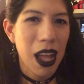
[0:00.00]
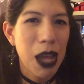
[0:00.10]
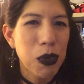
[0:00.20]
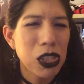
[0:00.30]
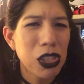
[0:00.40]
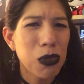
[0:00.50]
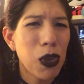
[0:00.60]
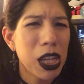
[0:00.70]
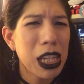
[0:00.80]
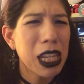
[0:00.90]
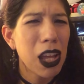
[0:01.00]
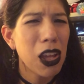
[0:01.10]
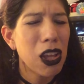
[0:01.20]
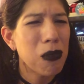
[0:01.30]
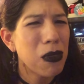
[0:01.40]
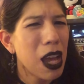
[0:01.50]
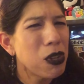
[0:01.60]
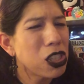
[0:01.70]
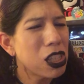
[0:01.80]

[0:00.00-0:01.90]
I went to one and I went